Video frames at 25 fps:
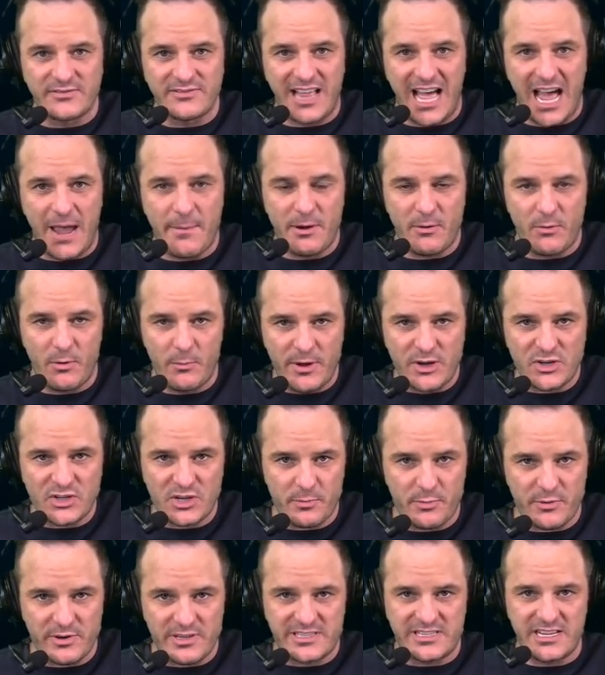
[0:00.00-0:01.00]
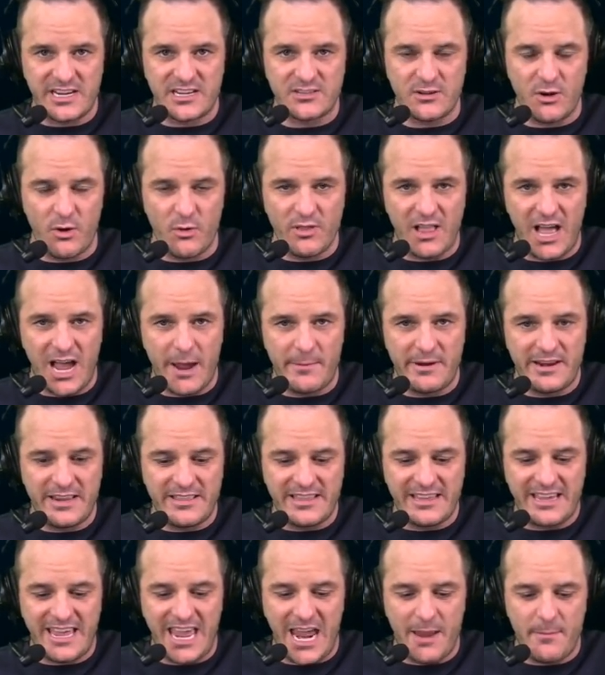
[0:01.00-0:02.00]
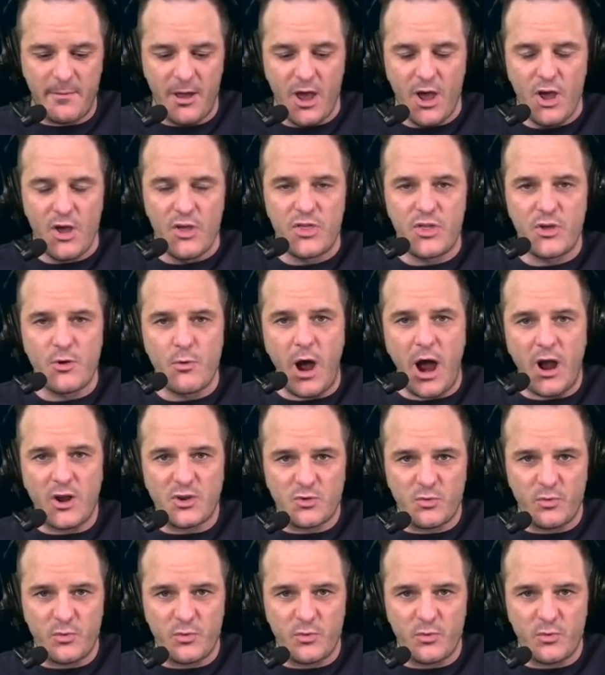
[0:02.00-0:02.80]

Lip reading: lineman when Michigan put six O-linemen in the game throughout